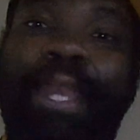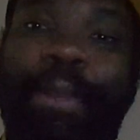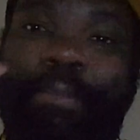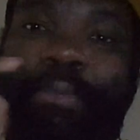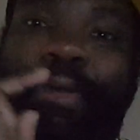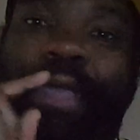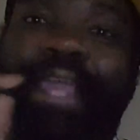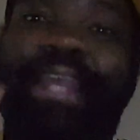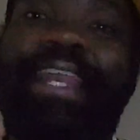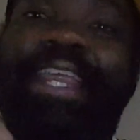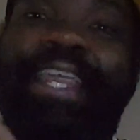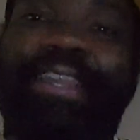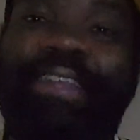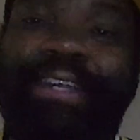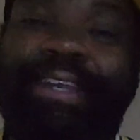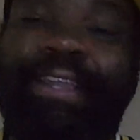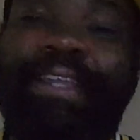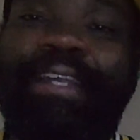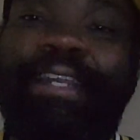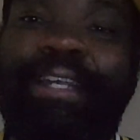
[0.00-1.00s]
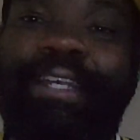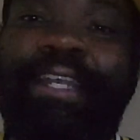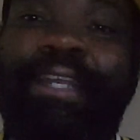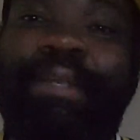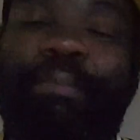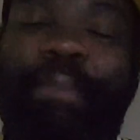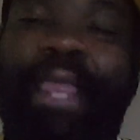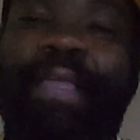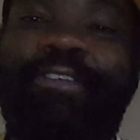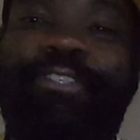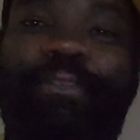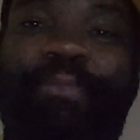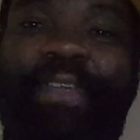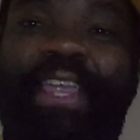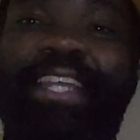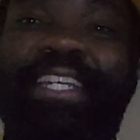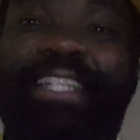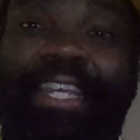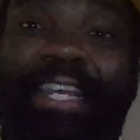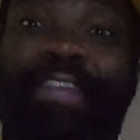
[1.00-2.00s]
The Bengals will
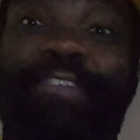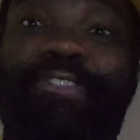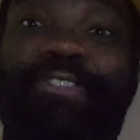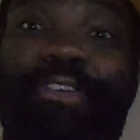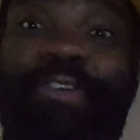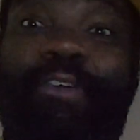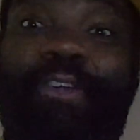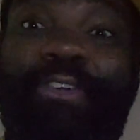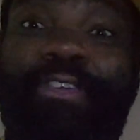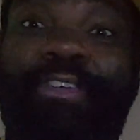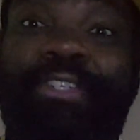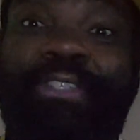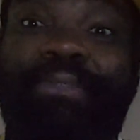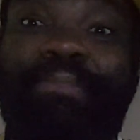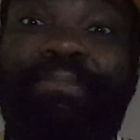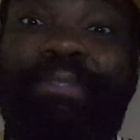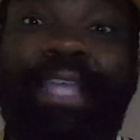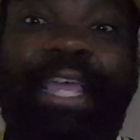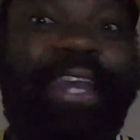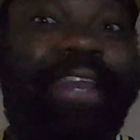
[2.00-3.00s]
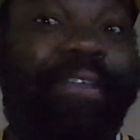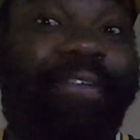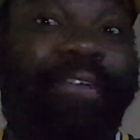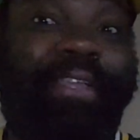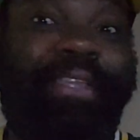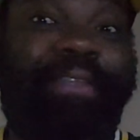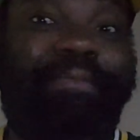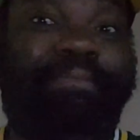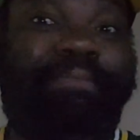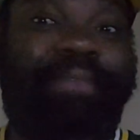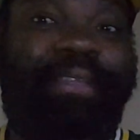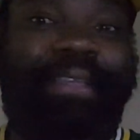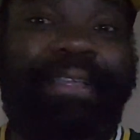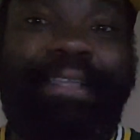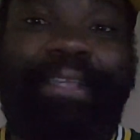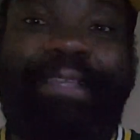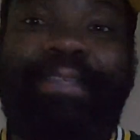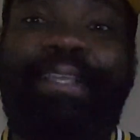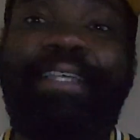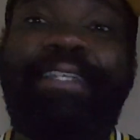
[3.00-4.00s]
face the Houston Oilers, technically,
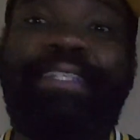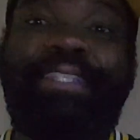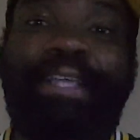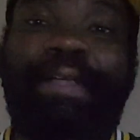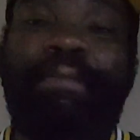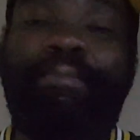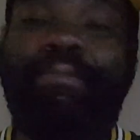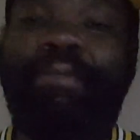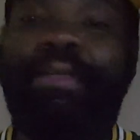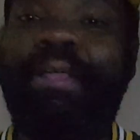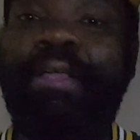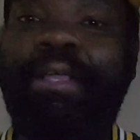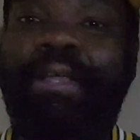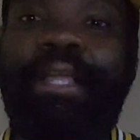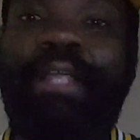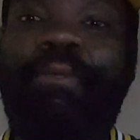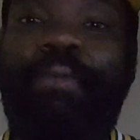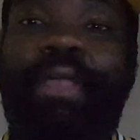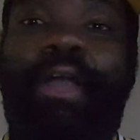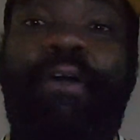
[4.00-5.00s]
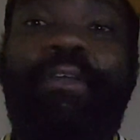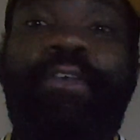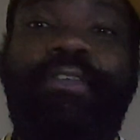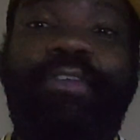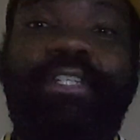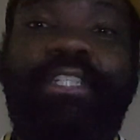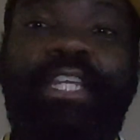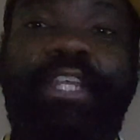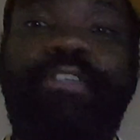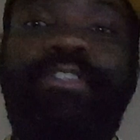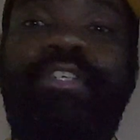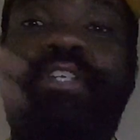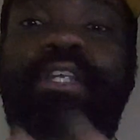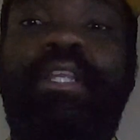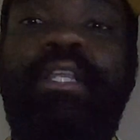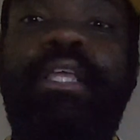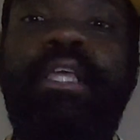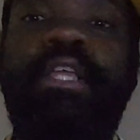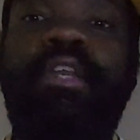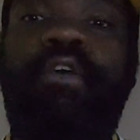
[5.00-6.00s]
because we all know this.
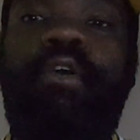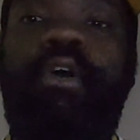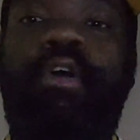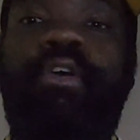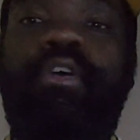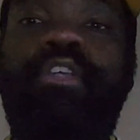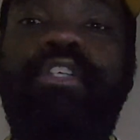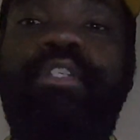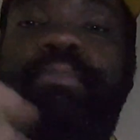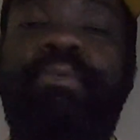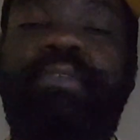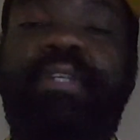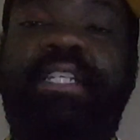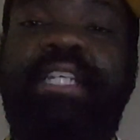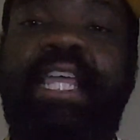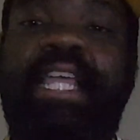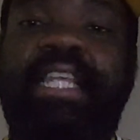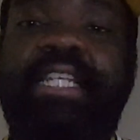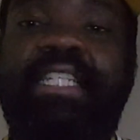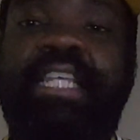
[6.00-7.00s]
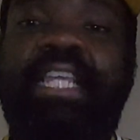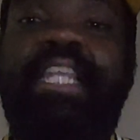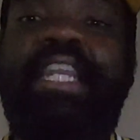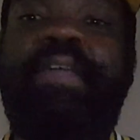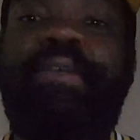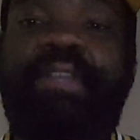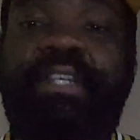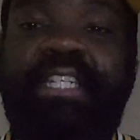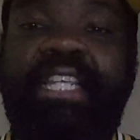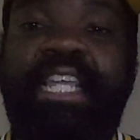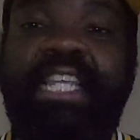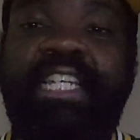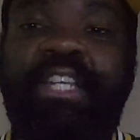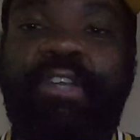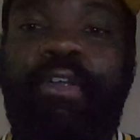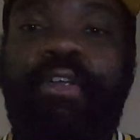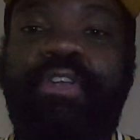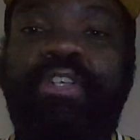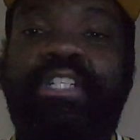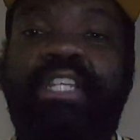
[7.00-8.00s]
The Oilers moved to Tennessee. They were the
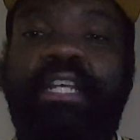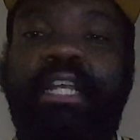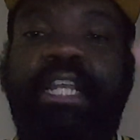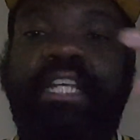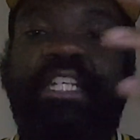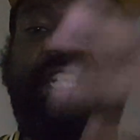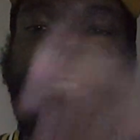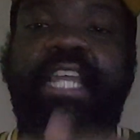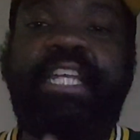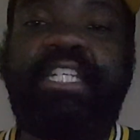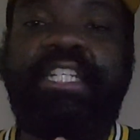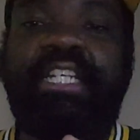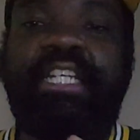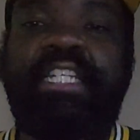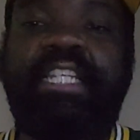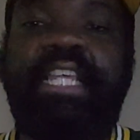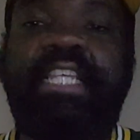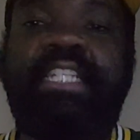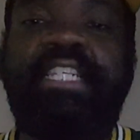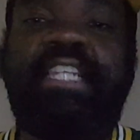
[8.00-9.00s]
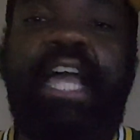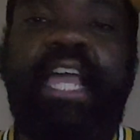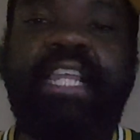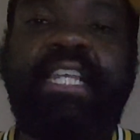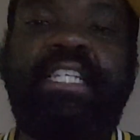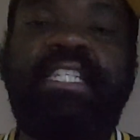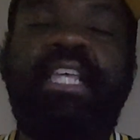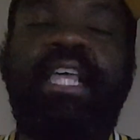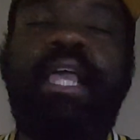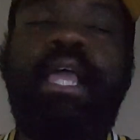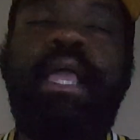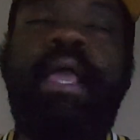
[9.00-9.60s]
Tennessee Oilers, and they changed to the Tennessee Titans.